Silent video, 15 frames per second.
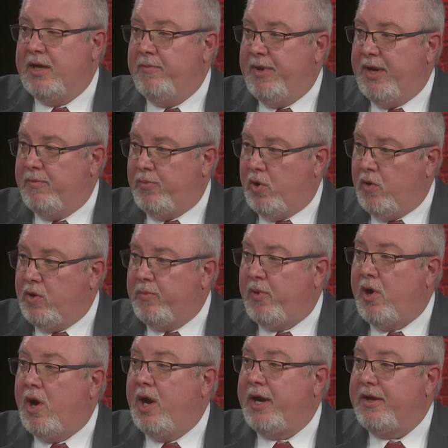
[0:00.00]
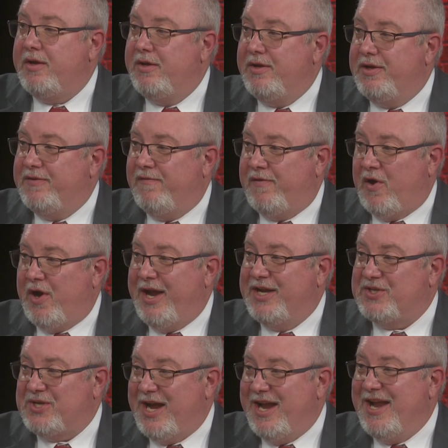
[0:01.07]
going to be at Polar Park. Very
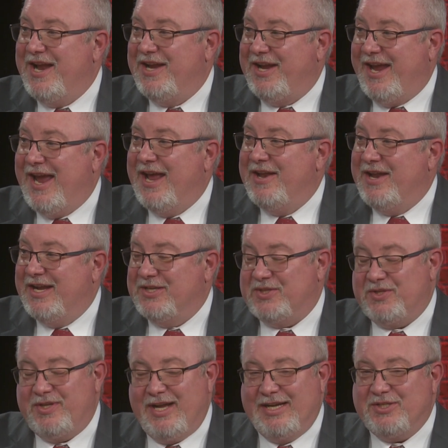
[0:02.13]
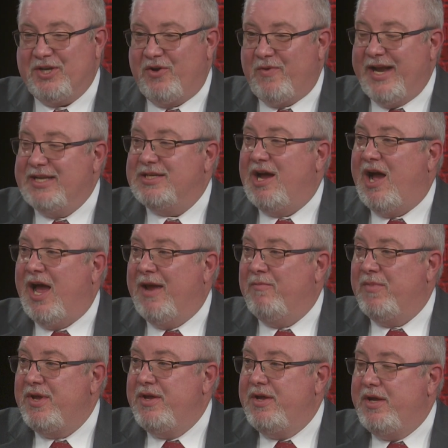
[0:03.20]
exciting. Again, that's a great
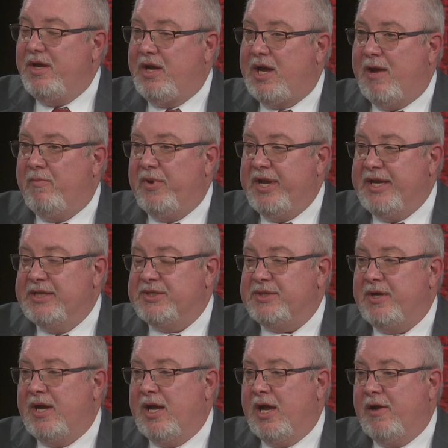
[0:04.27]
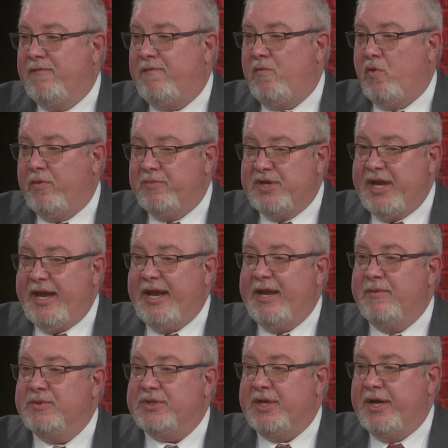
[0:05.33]
time. Companies form
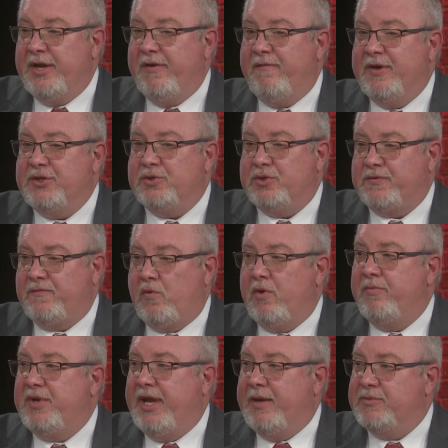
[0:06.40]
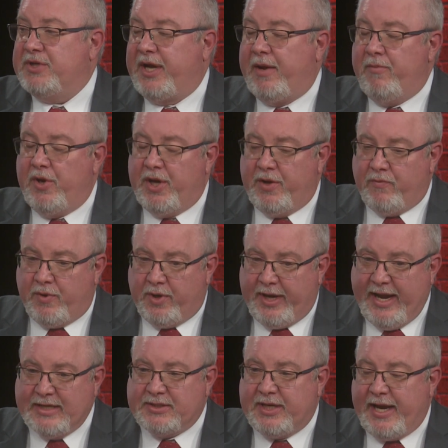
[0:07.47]
teams and individuals form teams. The community really
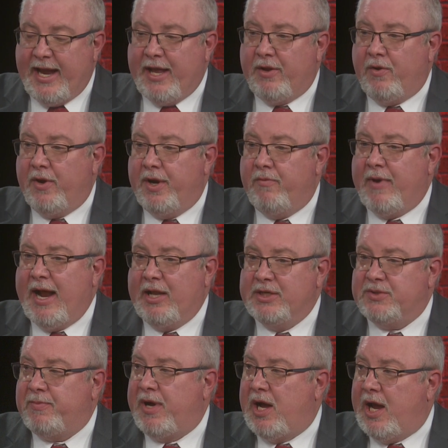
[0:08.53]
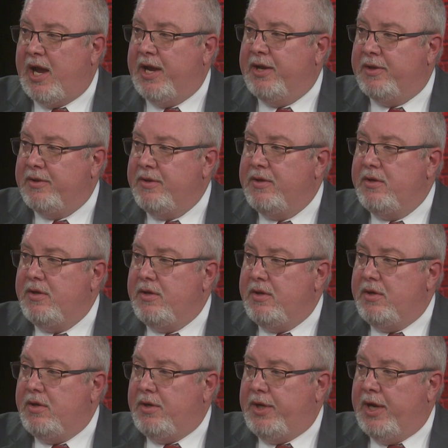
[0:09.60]
gets together and rallies behind
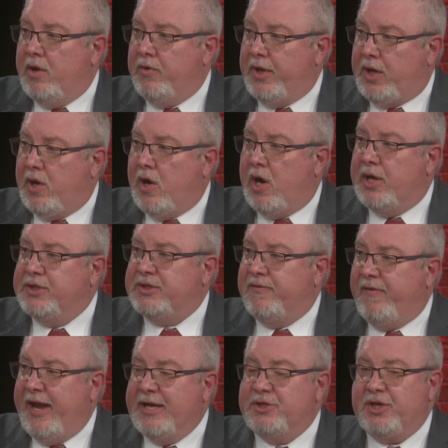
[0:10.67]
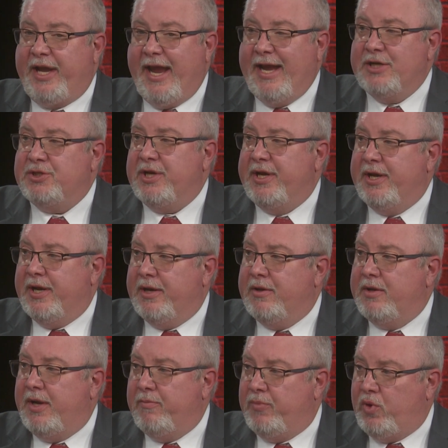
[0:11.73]
the cause of education
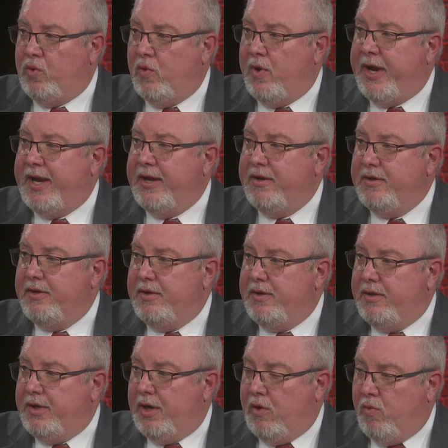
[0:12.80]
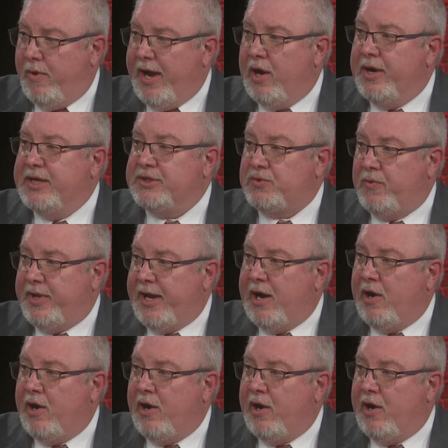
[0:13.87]
and employee awareness with